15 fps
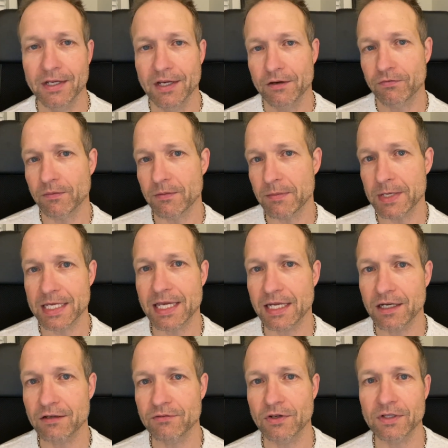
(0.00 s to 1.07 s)
From the
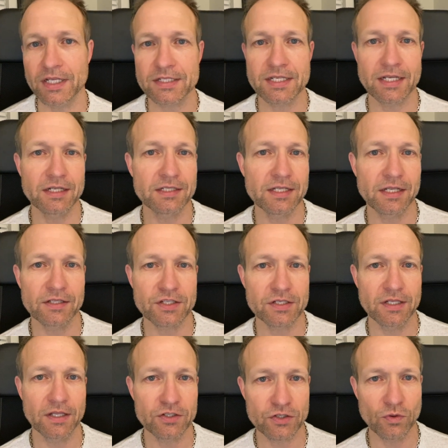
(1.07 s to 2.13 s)
beginning of your listing until
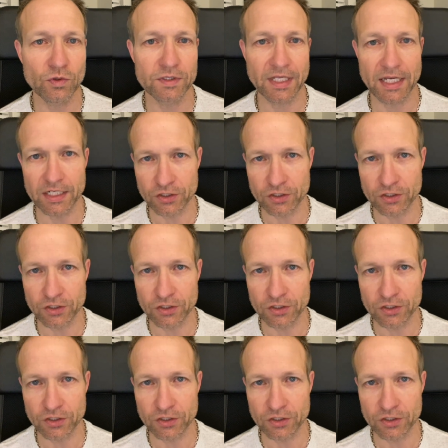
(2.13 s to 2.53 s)
the sold date,